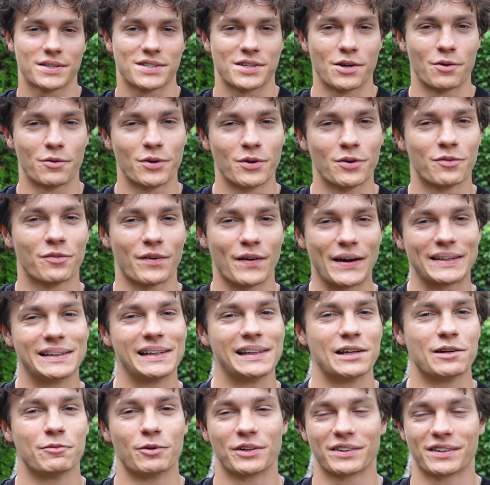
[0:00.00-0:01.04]
So you
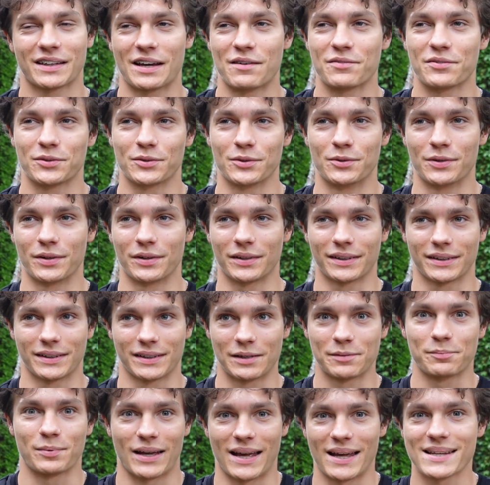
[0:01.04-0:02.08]
finally won't have to
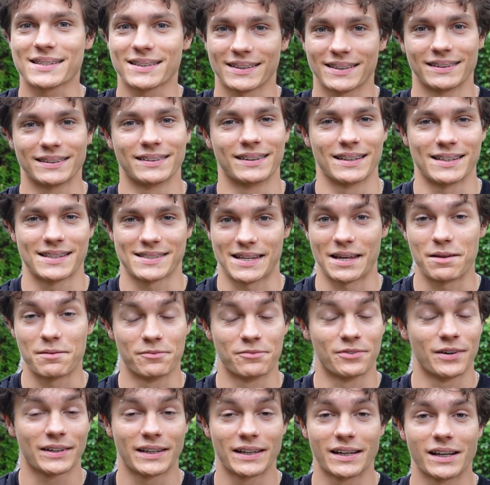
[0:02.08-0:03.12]
keep asking the
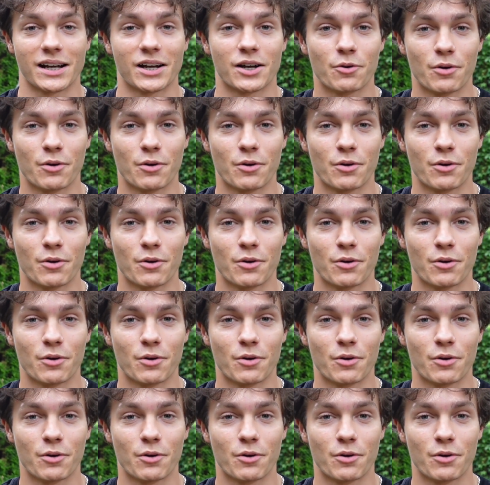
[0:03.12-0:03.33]
same fucking